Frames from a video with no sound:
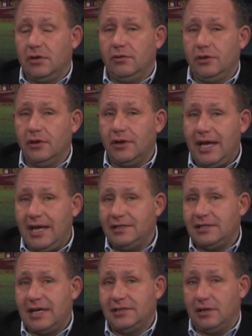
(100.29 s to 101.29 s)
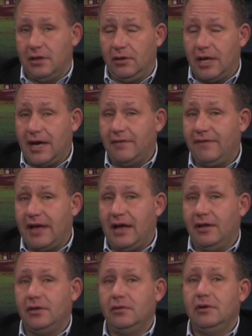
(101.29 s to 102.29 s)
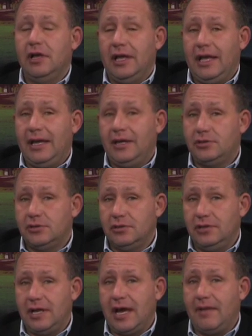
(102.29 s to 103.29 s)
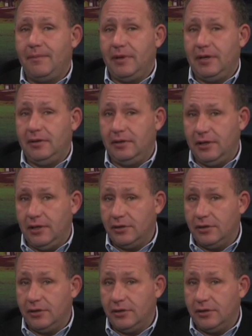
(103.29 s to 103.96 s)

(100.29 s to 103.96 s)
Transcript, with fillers: So your case has a lot of value and it should not be,